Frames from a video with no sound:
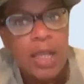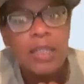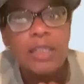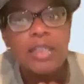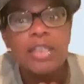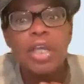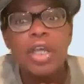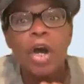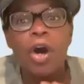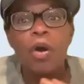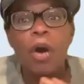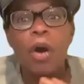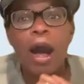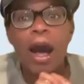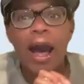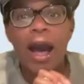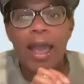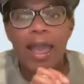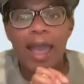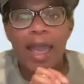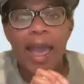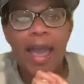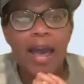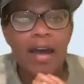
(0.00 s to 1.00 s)
So
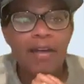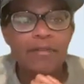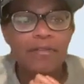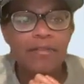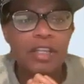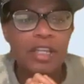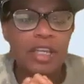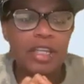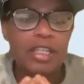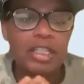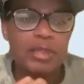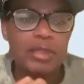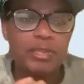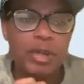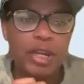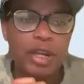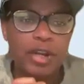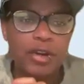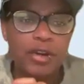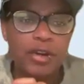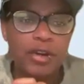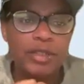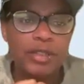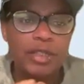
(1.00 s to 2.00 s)
I have the
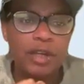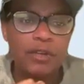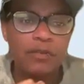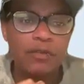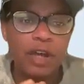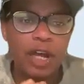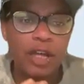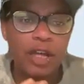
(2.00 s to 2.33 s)
experience of